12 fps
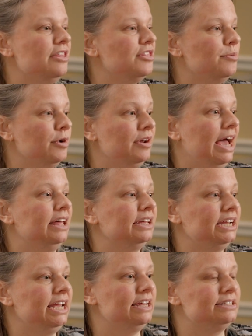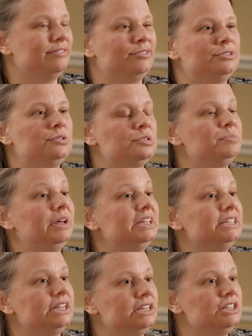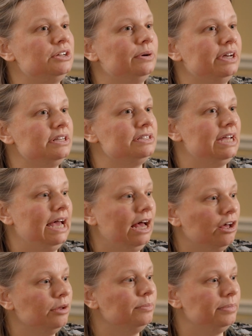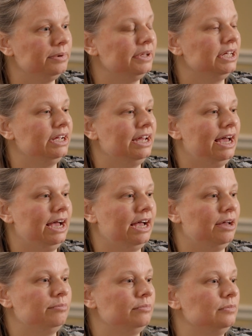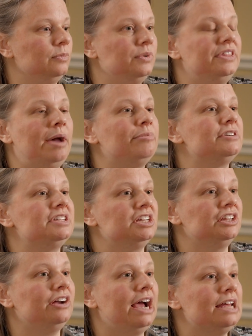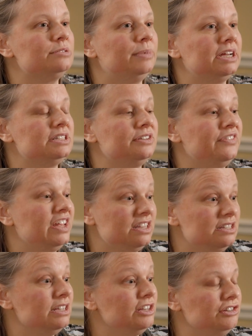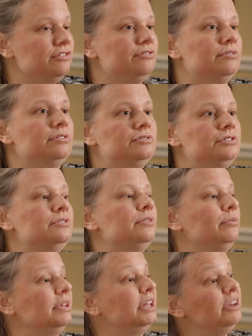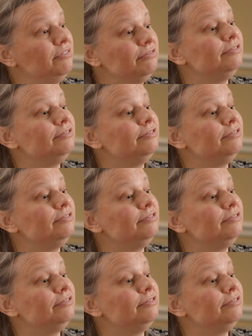the modality has several tools built into it to help with that particular aspect of it, to get you through to the relief.